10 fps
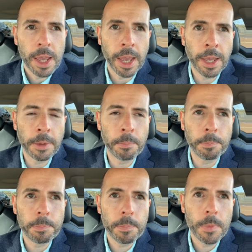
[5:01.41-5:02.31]

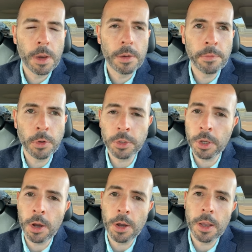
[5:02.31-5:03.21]
We've also
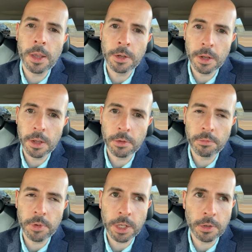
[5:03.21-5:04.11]
got a really